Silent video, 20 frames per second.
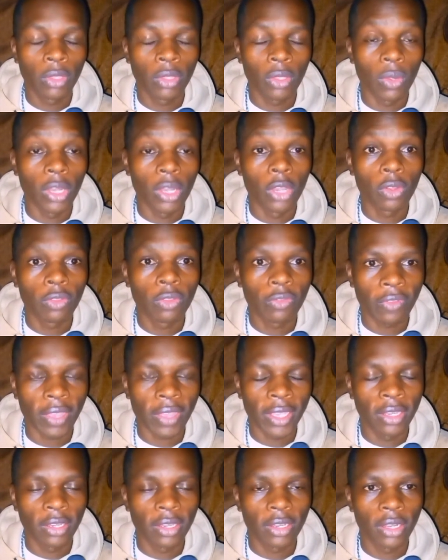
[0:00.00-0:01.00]
you will not
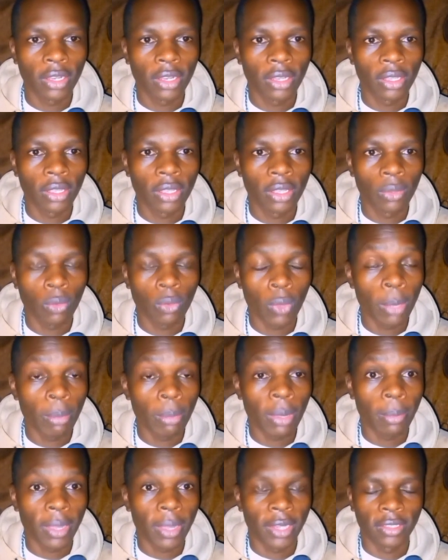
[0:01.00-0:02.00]
find
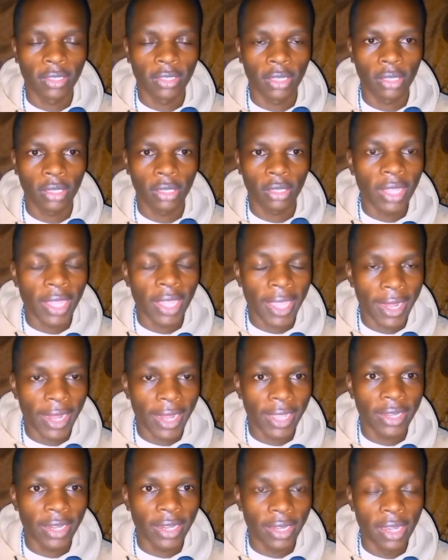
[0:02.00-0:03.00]
Wiper Party, the
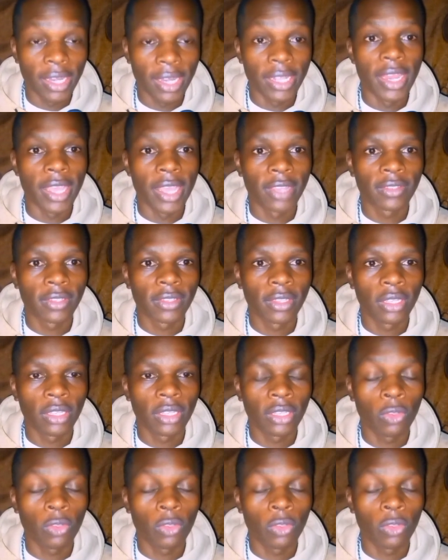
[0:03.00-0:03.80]
elected leaders.